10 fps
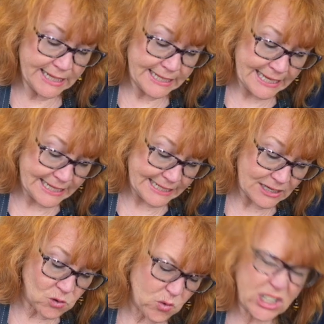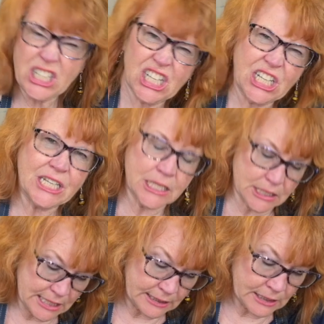to get it go
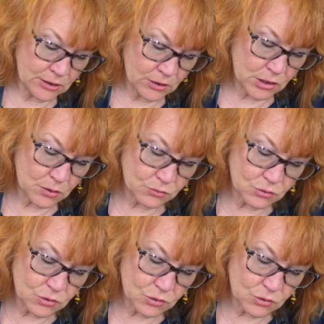in there. You